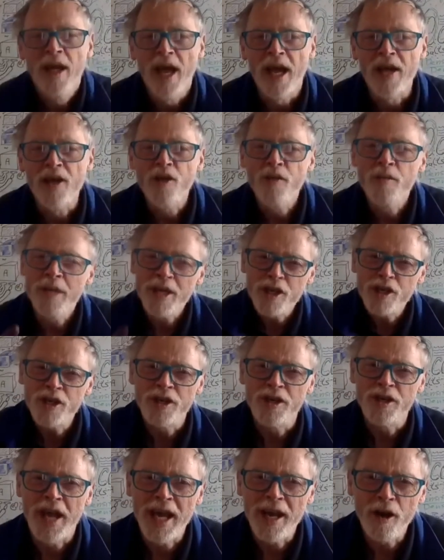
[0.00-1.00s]
And you
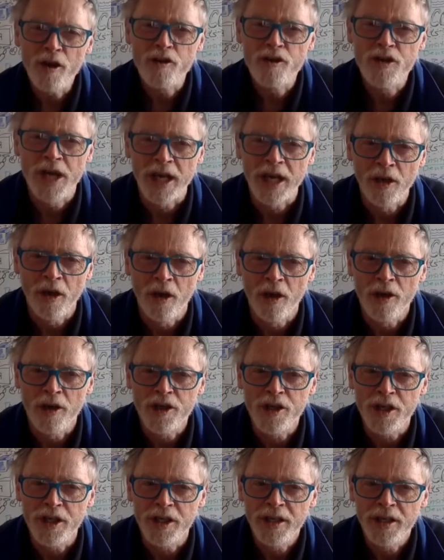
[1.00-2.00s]
mentioned
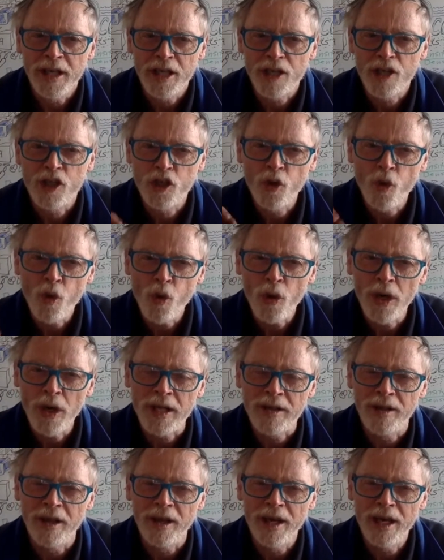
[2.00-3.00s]
nanotechnology. Now,
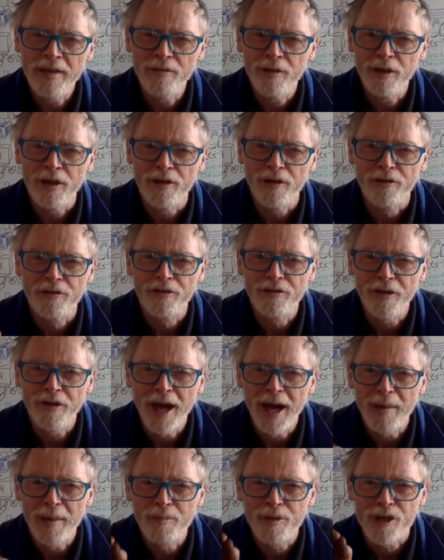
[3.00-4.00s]
surely the level of
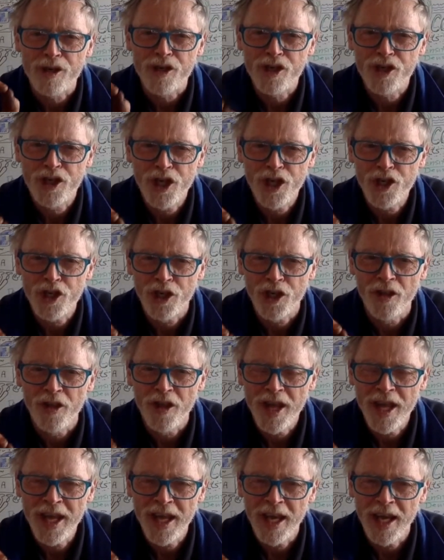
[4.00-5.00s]
precision
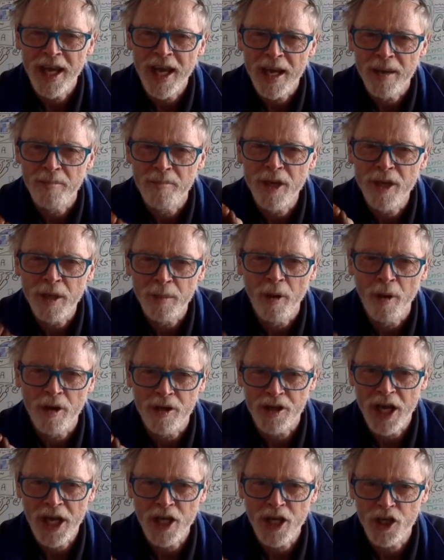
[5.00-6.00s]
there and
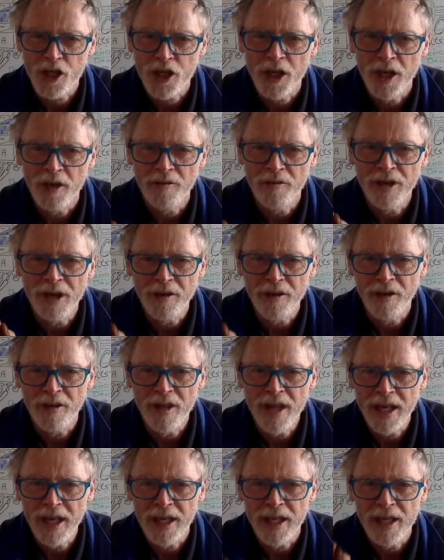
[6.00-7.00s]
minimisation of error
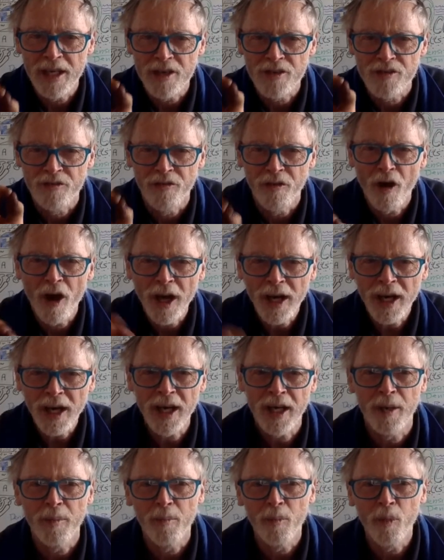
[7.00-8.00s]
there is
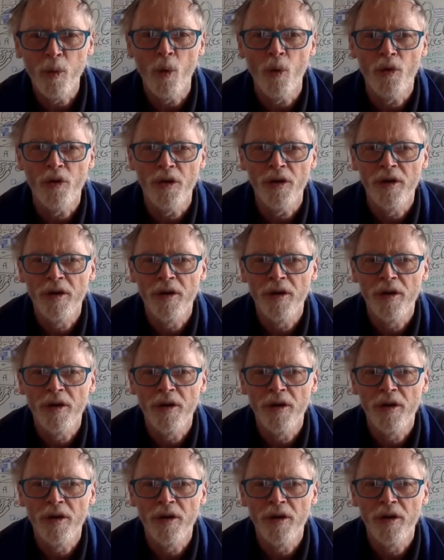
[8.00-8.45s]
vitally important.